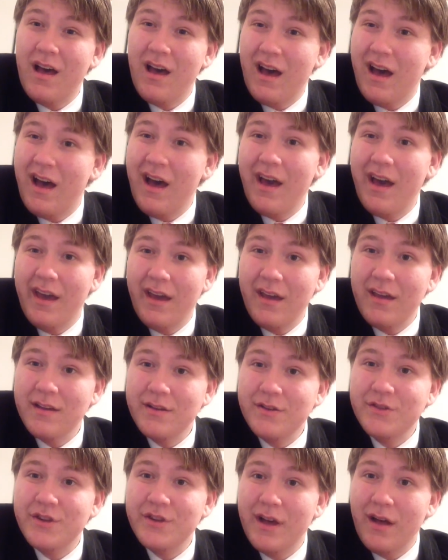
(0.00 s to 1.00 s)
I
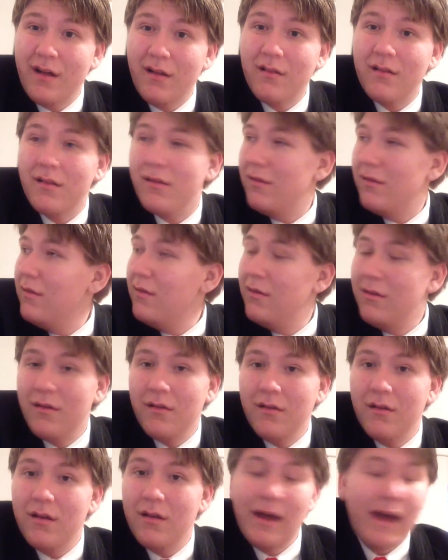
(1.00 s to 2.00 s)
shall.
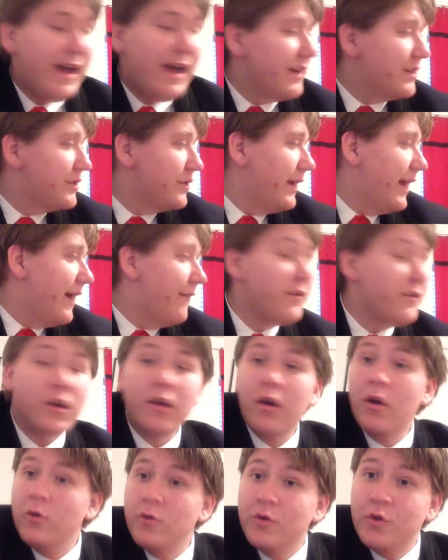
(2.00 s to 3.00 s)
I actually have to
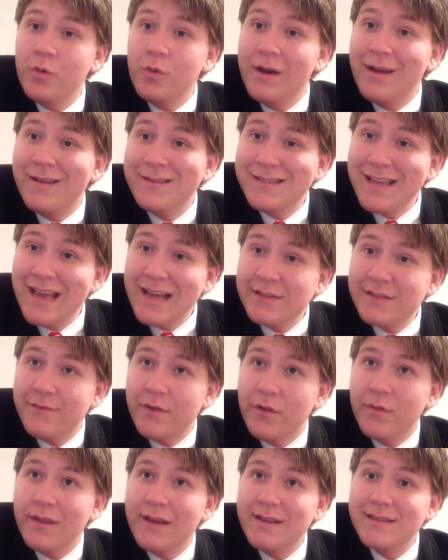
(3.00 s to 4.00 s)
go to a
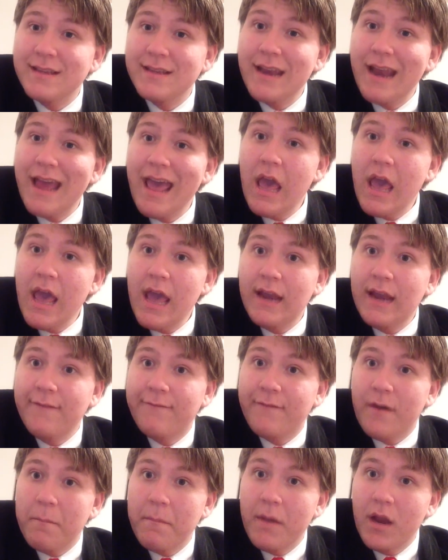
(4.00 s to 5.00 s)
saxophone lesson, and
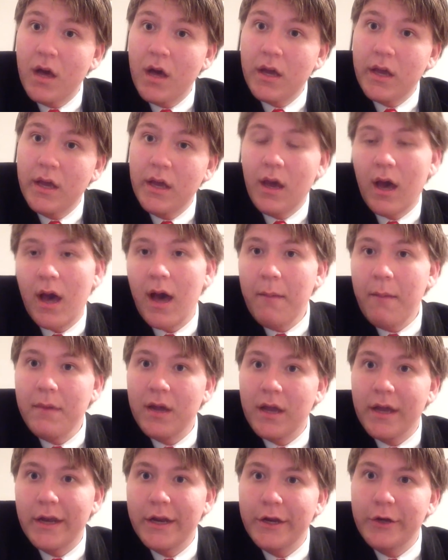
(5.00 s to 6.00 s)
if I'm lucky, I'm
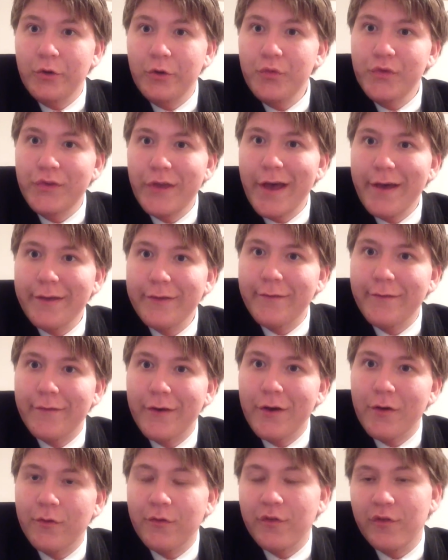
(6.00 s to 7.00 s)
gonna get a new
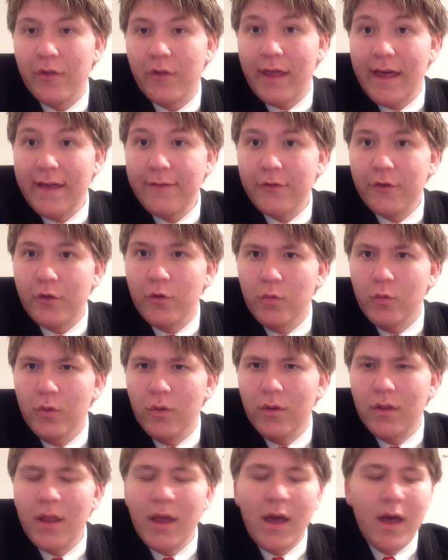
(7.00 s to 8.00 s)
saxophone, so that's
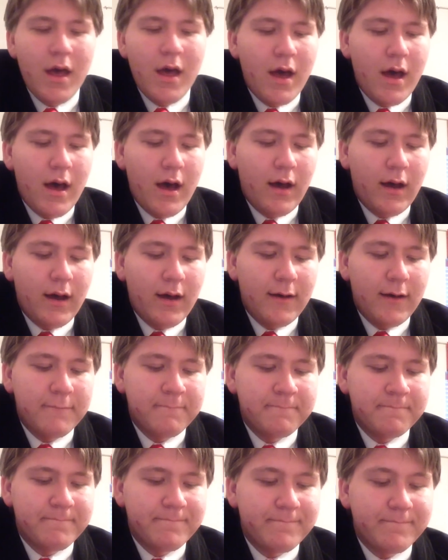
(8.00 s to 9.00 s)
cool.
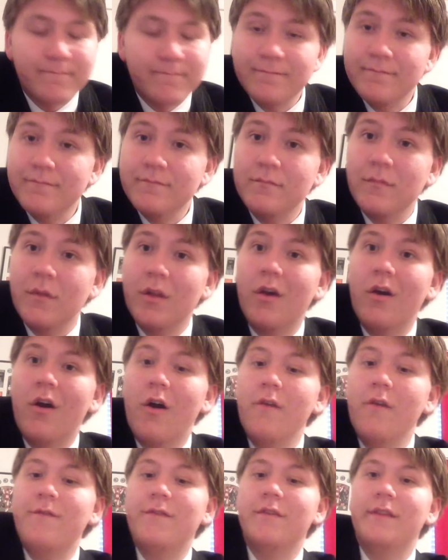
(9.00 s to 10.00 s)
Um,
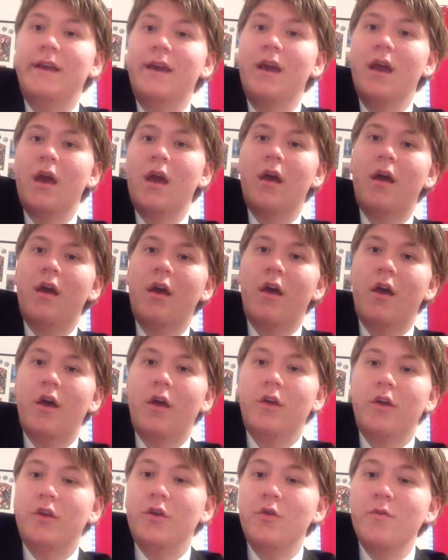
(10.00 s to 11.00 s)
hopefully,
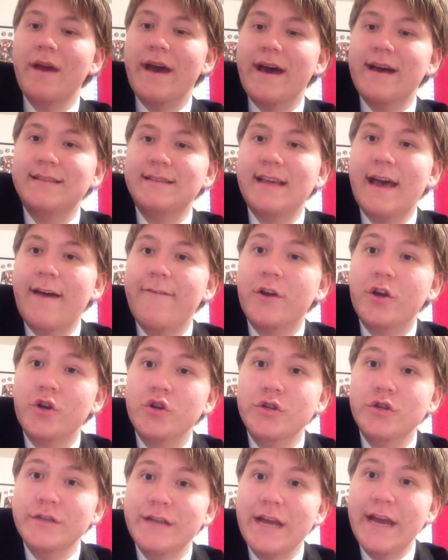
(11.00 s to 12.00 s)
you guys have a
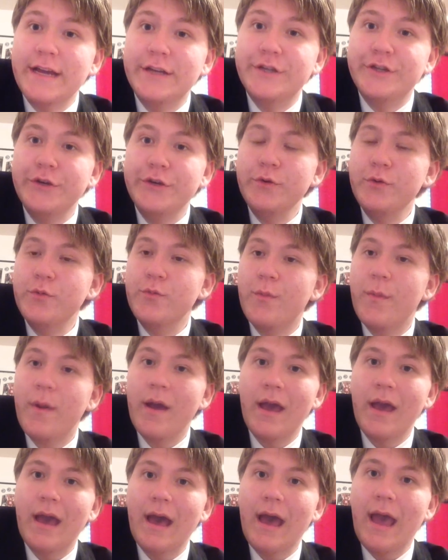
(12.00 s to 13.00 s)
good day too.
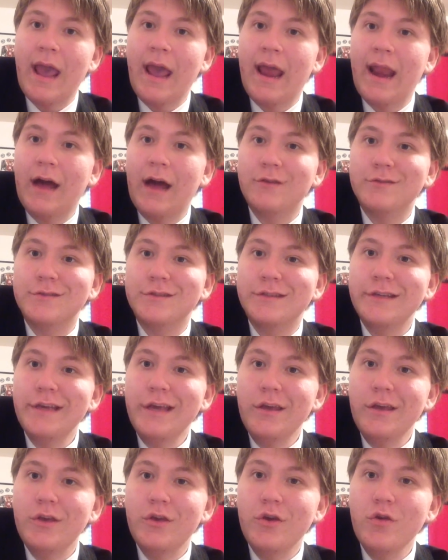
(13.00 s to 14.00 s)
And I'll see
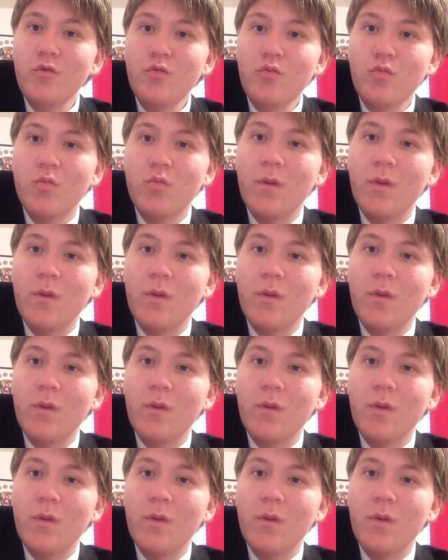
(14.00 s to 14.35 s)
you.